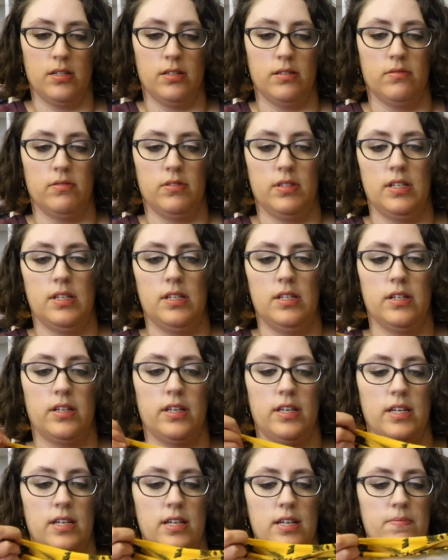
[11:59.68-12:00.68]
How's it
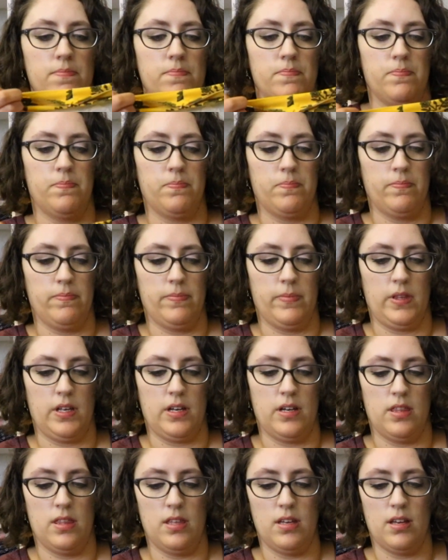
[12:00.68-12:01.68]
looking?
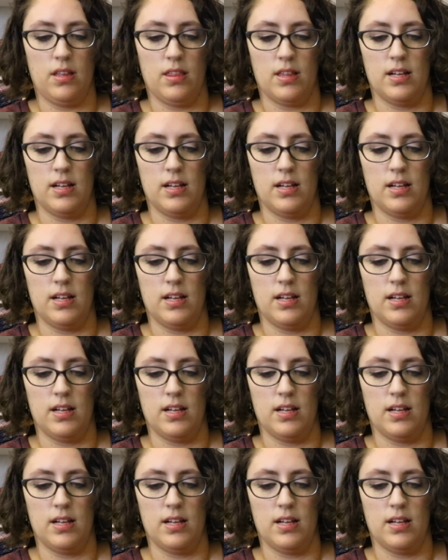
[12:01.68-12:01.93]
I think